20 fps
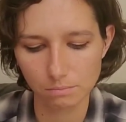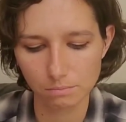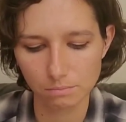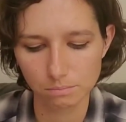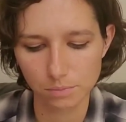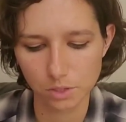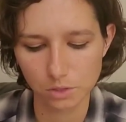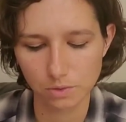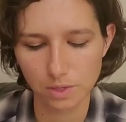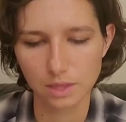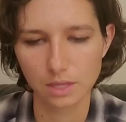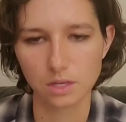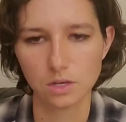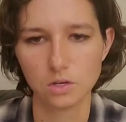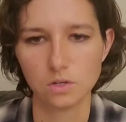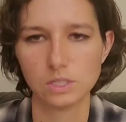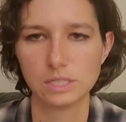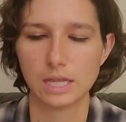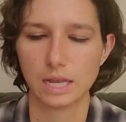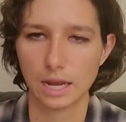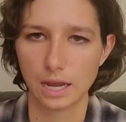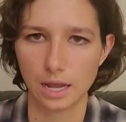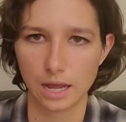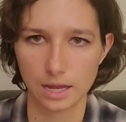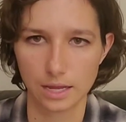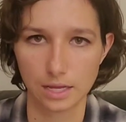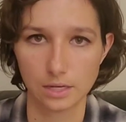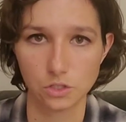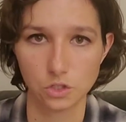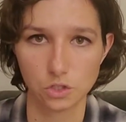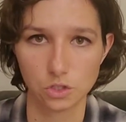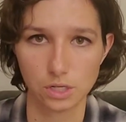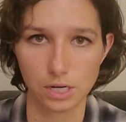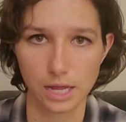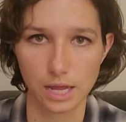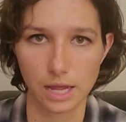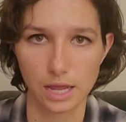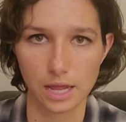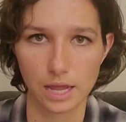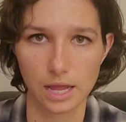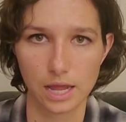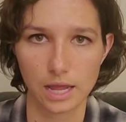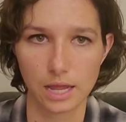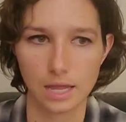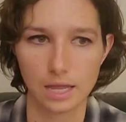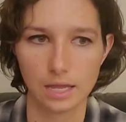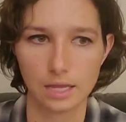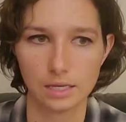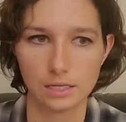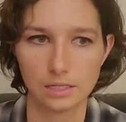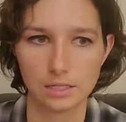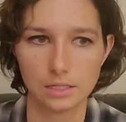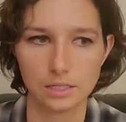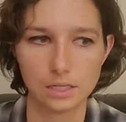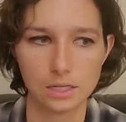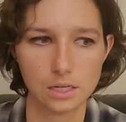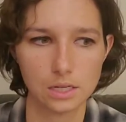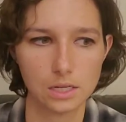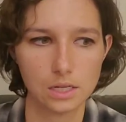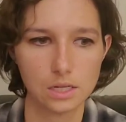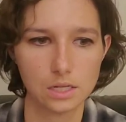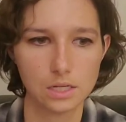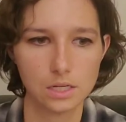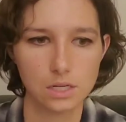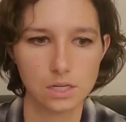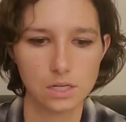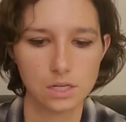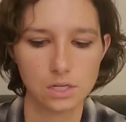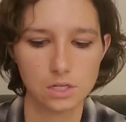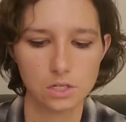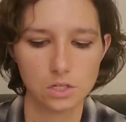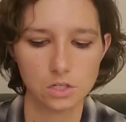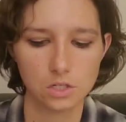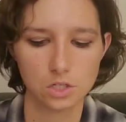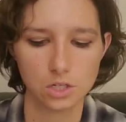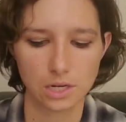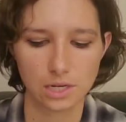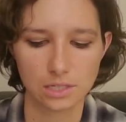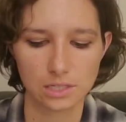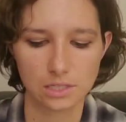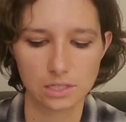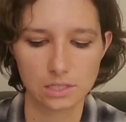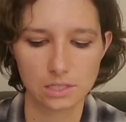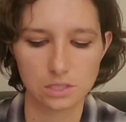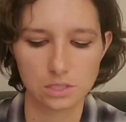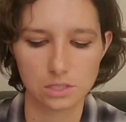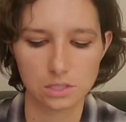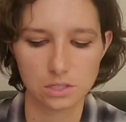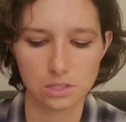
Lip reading: the news that I got yesterday and just